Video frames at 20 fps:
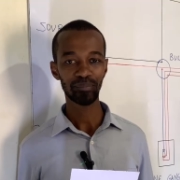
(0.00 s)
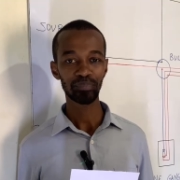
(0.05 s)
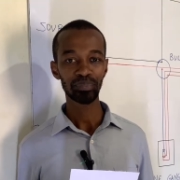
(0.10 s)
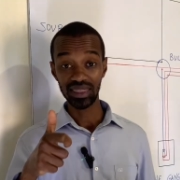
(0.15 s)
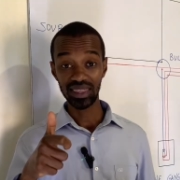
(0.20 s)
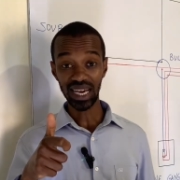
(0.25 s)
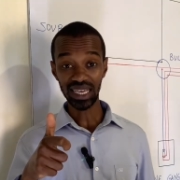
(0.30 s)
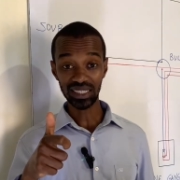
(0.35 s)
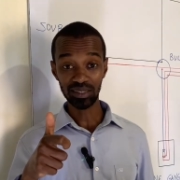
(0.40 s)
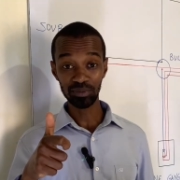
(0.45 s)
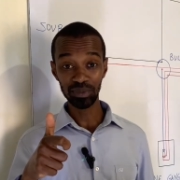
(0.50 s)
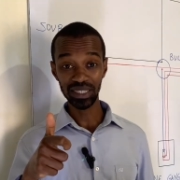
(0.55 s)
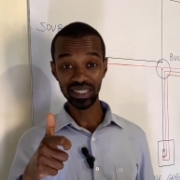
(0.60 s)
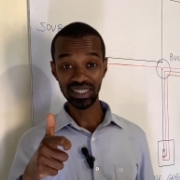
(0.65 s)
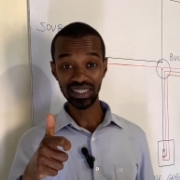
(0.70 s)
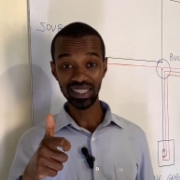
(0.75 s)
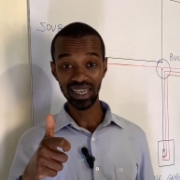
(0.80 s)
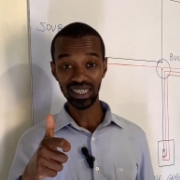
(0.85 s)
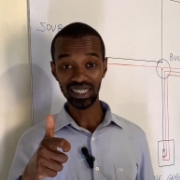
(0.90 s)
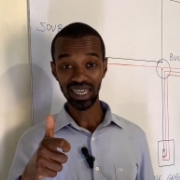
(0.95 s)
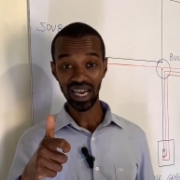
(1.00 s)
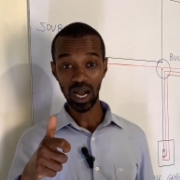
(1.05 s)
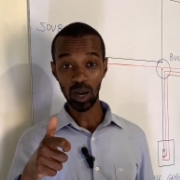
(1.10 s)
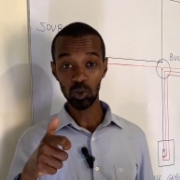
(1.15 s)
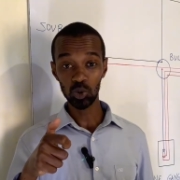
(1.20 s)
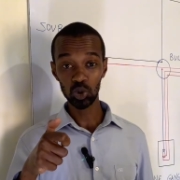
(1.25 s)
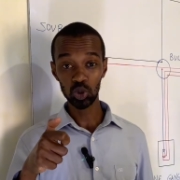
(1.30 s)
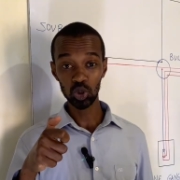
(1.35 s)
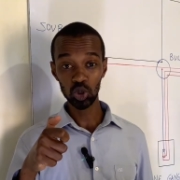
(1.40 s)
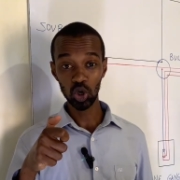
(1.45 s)
That means that I
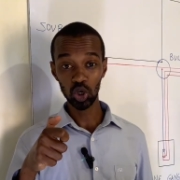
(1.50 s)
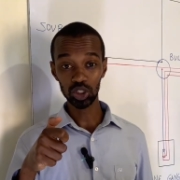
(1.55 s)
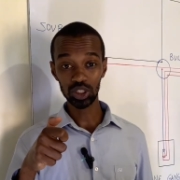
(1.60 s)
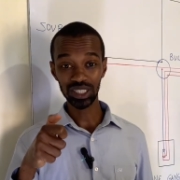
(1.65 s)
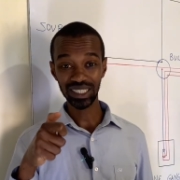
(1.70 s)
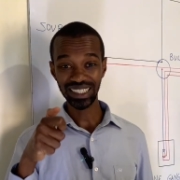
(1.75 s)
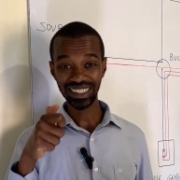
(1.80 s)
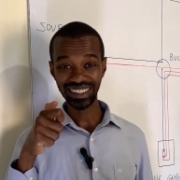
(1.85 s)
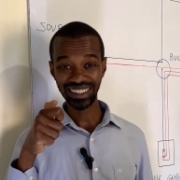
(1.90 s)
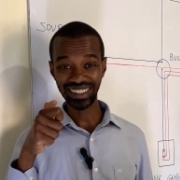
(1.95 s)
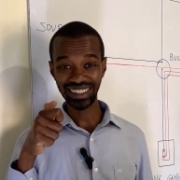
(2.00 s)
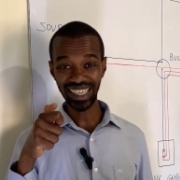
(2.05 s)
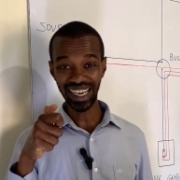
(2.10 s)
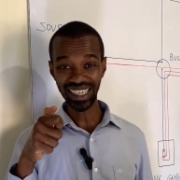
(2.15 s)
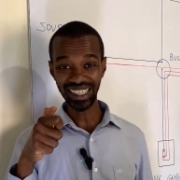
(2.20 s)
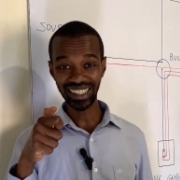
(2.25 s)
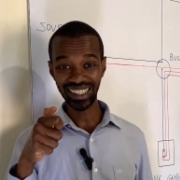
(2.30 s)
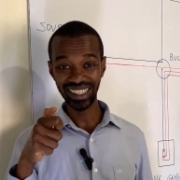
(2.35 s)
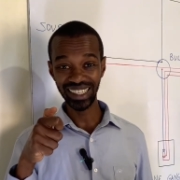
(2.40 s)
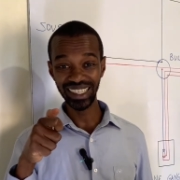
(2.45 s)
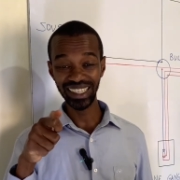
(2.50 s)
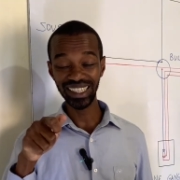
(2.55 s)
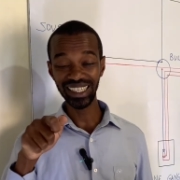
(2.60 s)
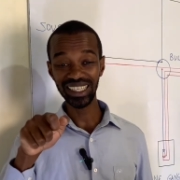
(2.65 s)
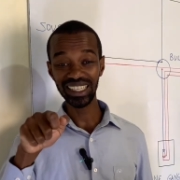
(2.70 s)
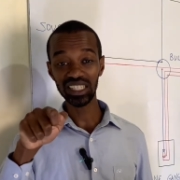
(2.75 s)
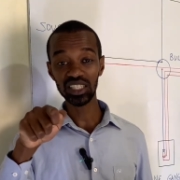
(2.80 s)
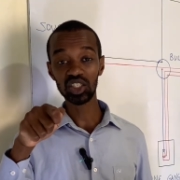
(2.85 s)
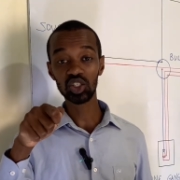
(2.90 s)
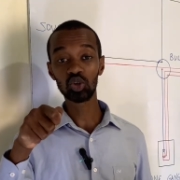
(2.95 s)
would not
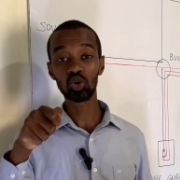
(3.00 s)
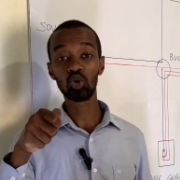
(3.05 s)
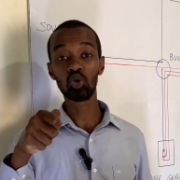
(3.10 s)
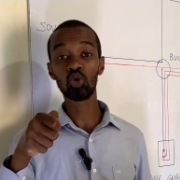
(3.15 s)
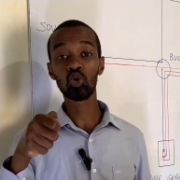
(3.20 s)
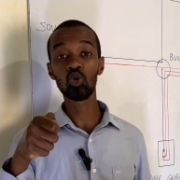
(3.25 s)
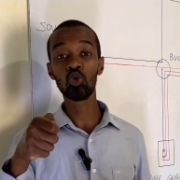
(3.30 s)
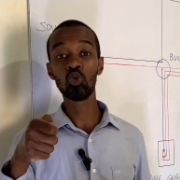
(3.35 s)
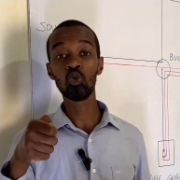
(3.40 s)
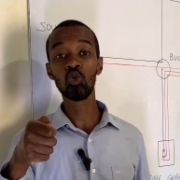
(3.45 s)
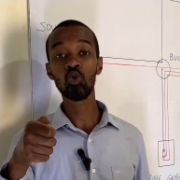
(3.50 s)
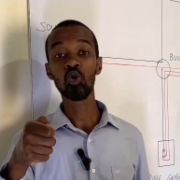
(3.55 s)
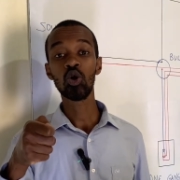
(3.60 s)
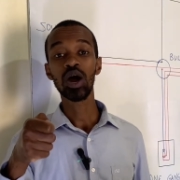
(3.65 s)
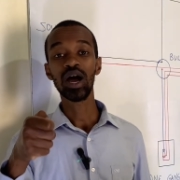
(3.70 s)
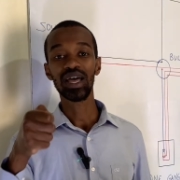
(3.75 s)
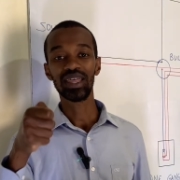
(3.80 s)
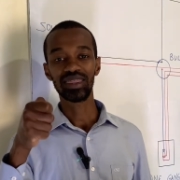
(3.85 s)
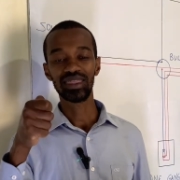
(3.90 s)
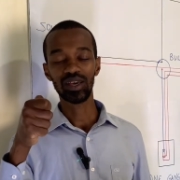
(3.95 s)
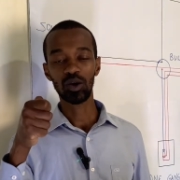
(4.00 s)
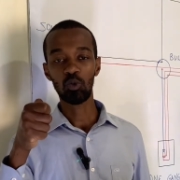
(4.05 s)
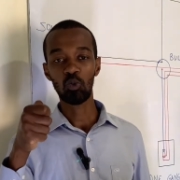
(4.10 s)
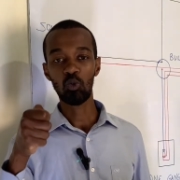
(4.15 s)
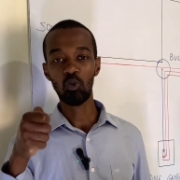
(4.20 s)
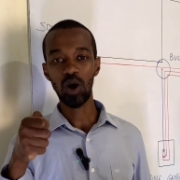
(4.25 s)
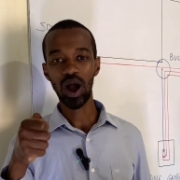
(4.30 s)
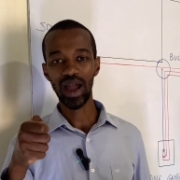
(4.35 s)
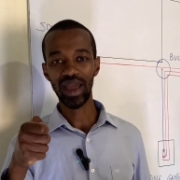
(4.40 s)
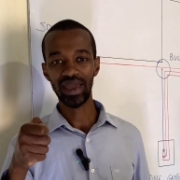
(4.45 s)
tightly screw the
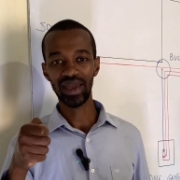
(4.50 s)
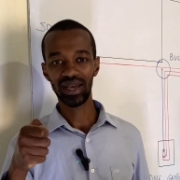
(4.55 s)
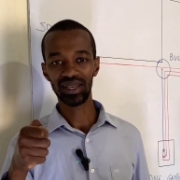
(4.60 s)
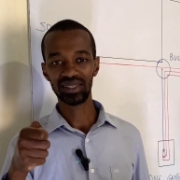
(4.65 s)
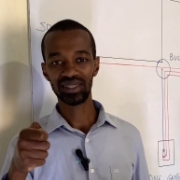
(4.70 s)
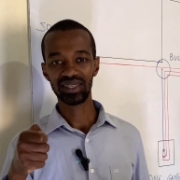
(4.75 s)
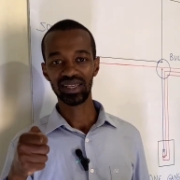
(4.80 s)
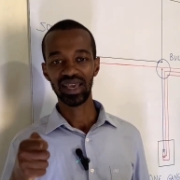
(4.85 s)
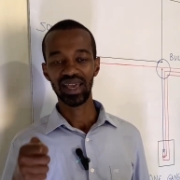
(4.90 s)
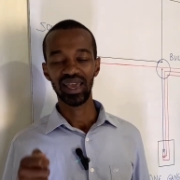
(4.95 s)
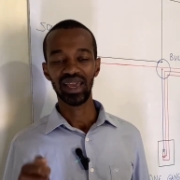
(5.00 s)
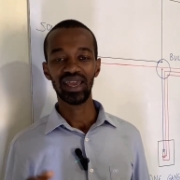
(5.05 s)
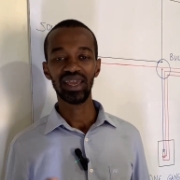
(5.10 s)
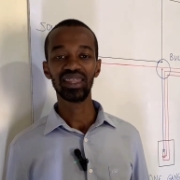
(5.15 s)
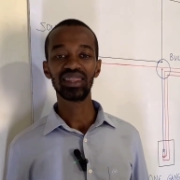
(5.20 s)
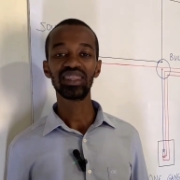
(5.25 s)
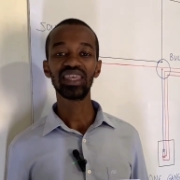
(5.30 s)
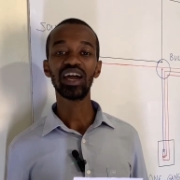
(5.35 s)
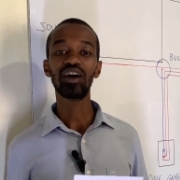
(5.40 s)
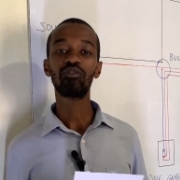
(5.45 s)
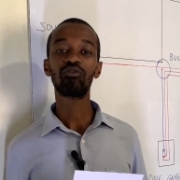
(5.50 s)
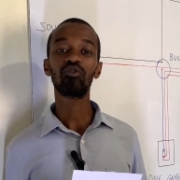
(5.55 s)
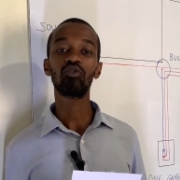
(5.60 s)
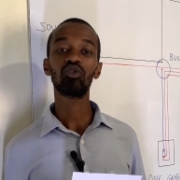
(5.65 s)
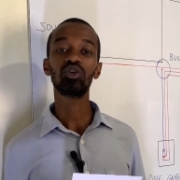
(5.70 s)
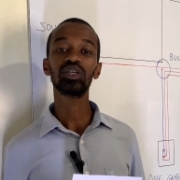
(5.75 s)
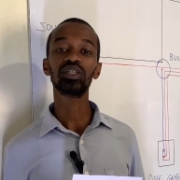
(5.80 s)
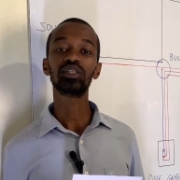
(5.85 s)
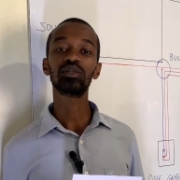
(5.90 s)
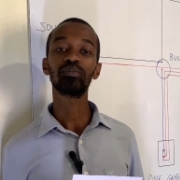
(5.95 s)
wires and
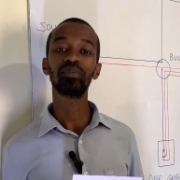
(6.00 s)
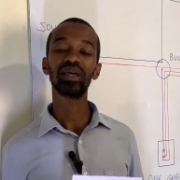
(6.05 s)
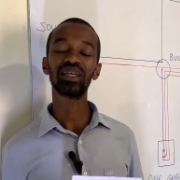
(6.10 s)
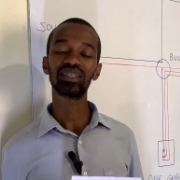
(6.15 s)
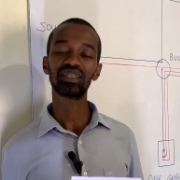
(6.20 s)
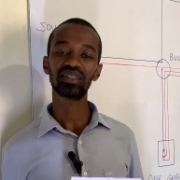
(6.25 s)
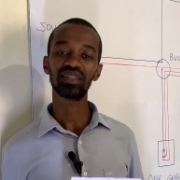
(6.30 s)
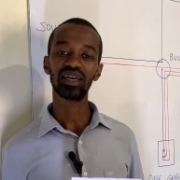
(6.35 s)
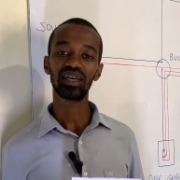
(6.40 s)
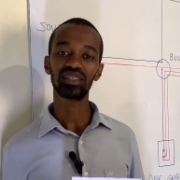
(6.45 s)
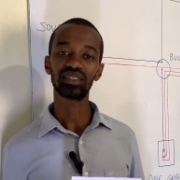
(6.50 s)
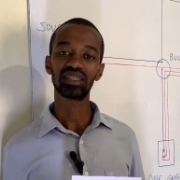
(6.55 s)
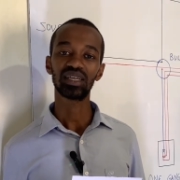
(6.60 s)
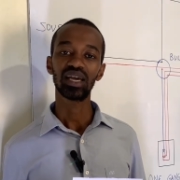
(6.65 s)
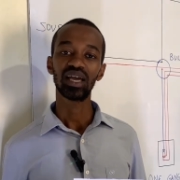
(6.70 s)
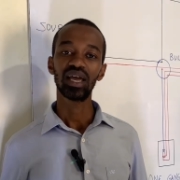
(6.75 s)
therefore it meant that